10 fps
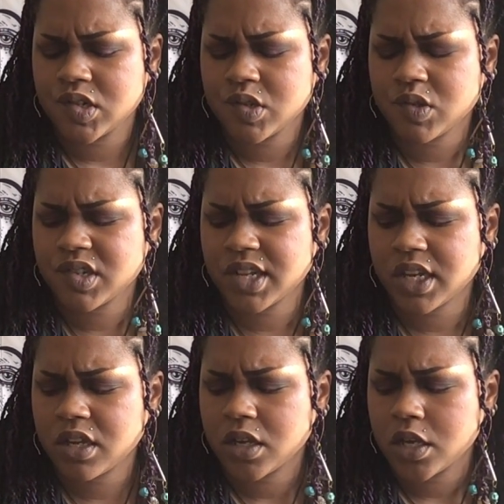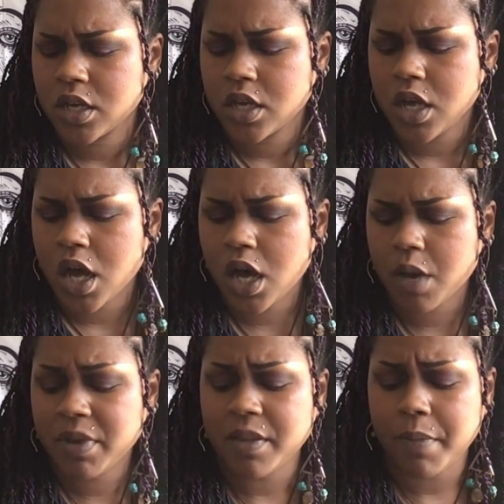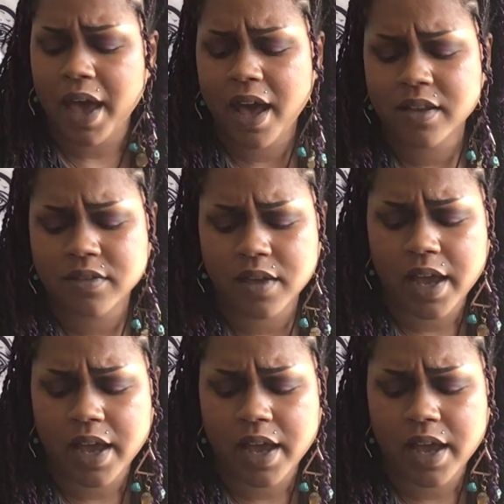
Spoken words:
We'll see. In the past,